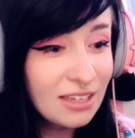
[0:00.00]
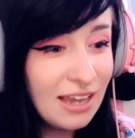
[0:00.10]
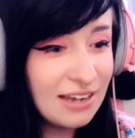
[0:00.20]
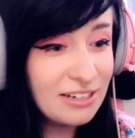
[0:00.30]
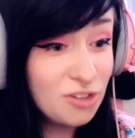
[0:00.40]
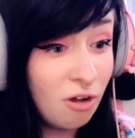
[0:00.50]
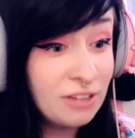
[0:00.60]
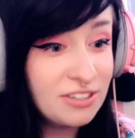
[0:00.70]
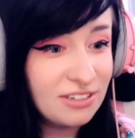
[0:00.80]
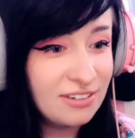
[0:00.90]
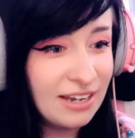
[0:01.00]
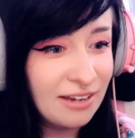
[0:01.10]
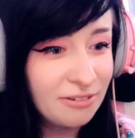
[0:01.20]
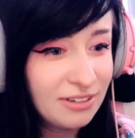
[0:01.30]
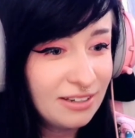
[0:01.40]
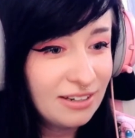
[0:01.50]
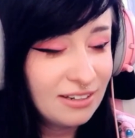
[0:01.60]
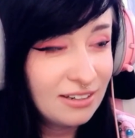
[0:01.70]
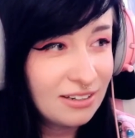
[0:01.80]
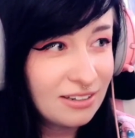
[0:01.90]
And it's haunted now,
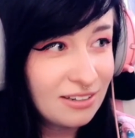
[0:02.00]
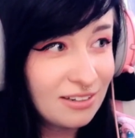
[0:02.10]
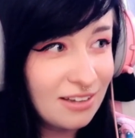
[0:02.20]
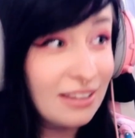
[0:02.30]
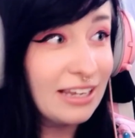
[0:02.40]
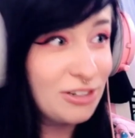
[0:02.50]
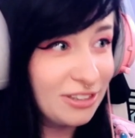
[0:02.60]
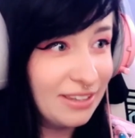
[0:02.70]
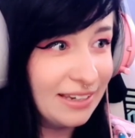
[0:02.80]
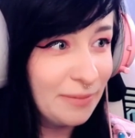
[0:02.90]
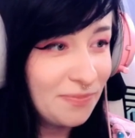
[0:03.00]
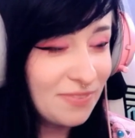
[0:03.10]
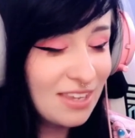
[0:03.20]
allegedly.